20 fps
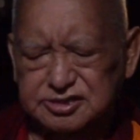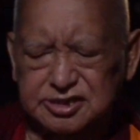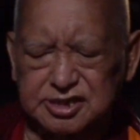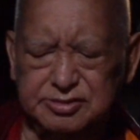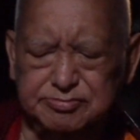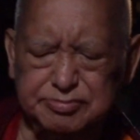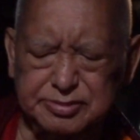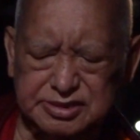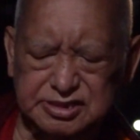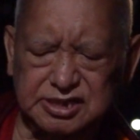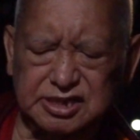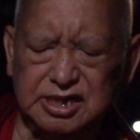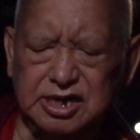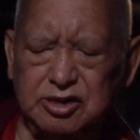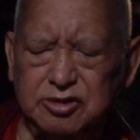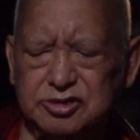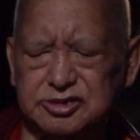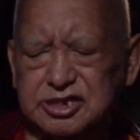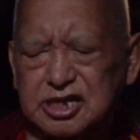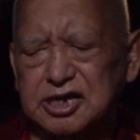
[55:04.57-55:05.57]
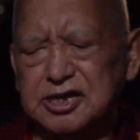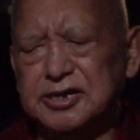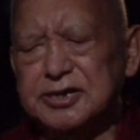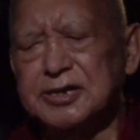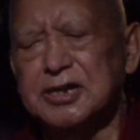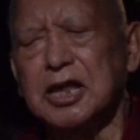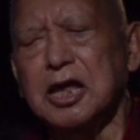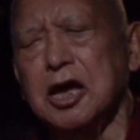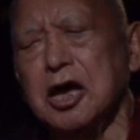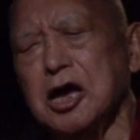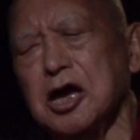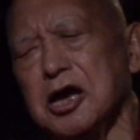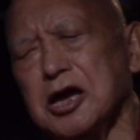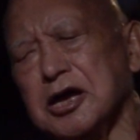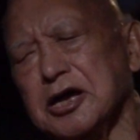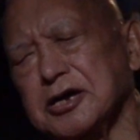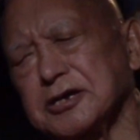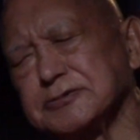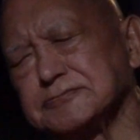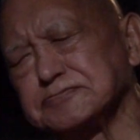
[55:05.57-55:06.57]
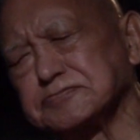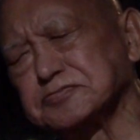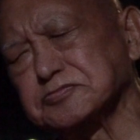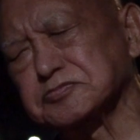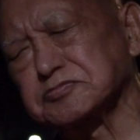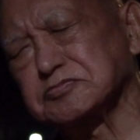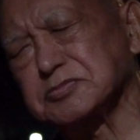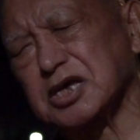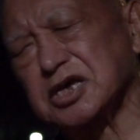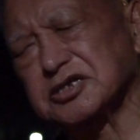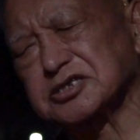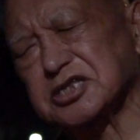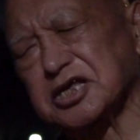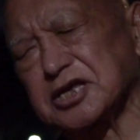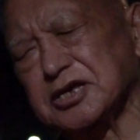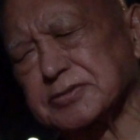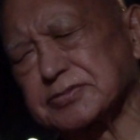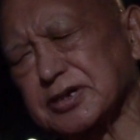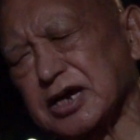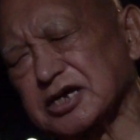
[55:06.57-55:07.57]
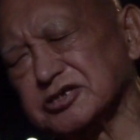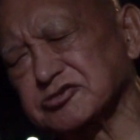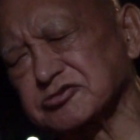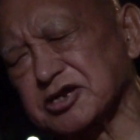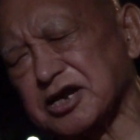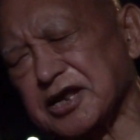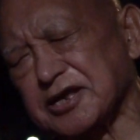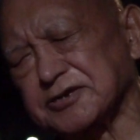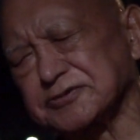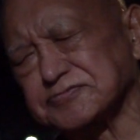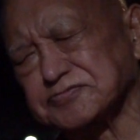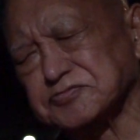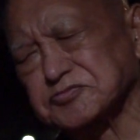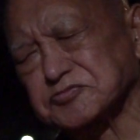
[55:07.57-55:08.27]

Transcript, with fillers: the particular order, um, made the